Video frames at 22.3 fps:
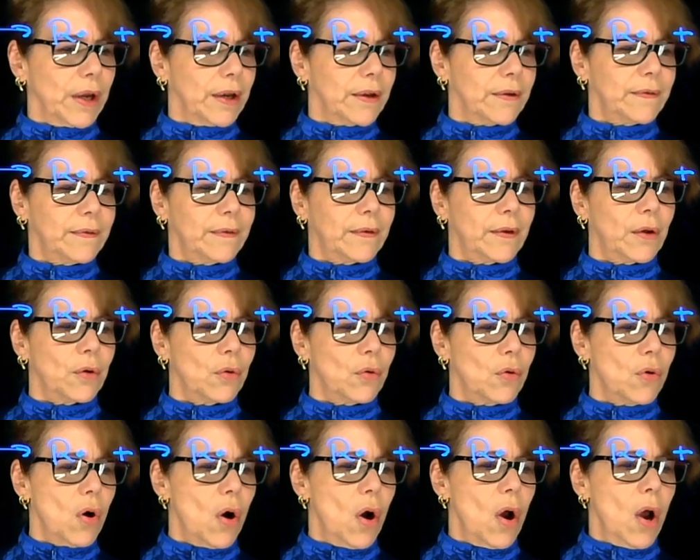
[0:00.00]
So
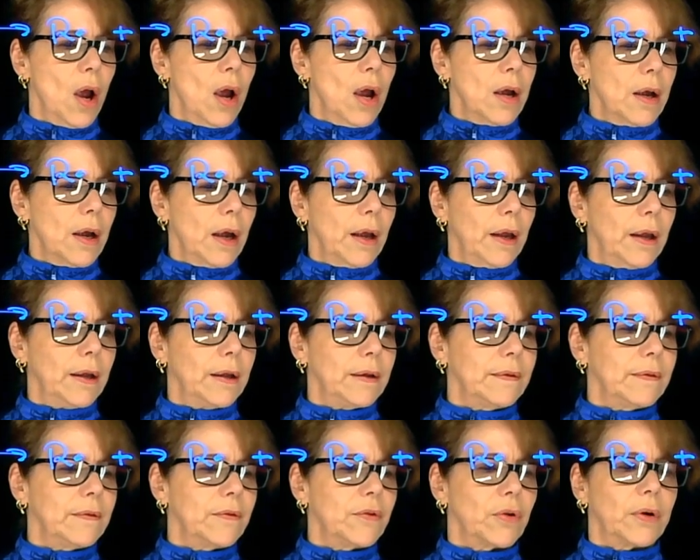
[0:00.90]

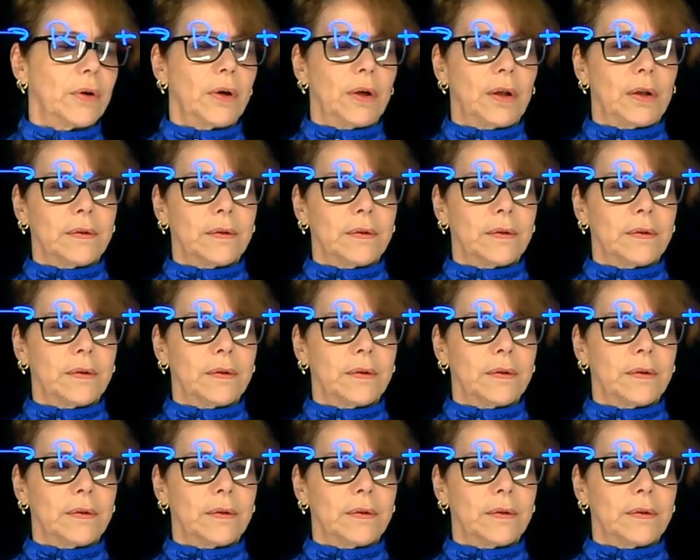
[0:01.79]
in general,